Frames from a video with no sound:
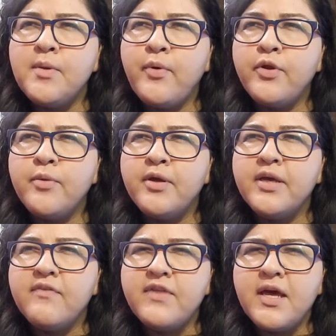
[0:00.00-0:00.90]
Poehler book,
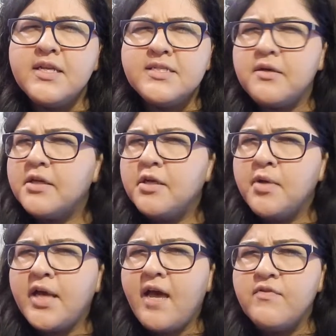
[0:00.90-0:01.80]
if that is an
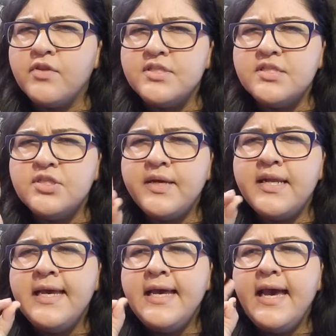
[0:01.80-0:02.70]
audiobook. I haven't looked into it.
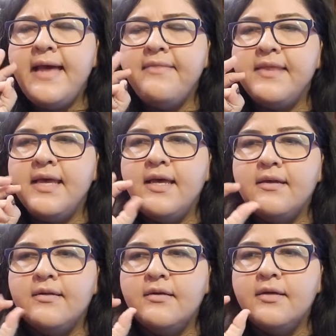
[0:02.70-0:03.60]
And
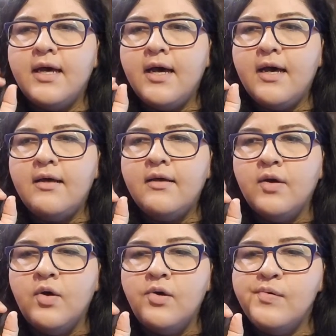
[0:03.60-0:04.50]
then uh,
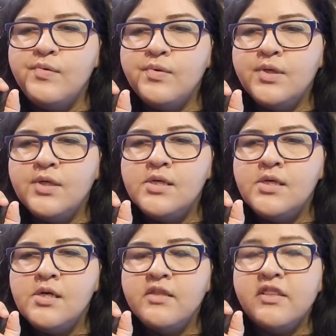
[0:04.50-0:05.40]

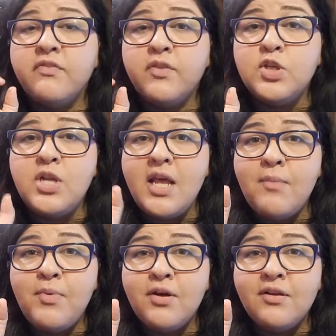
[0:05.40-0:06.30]
the Felicia Day
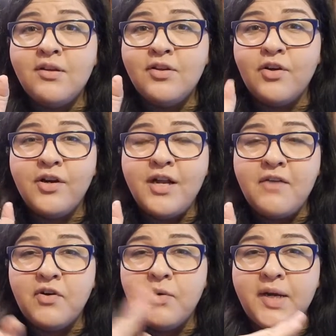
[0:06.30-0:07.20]
book, You're
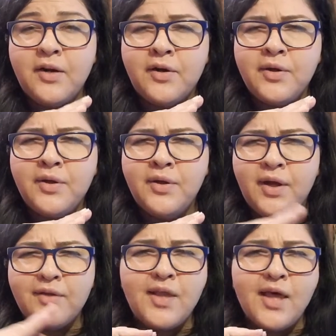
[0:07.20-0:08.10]
Never Weird
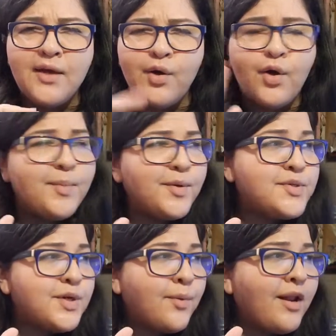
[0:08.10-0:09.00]
Online
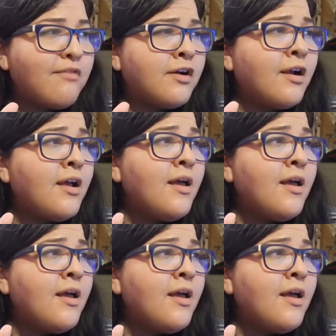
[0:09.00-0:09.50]
Almost, or whatever.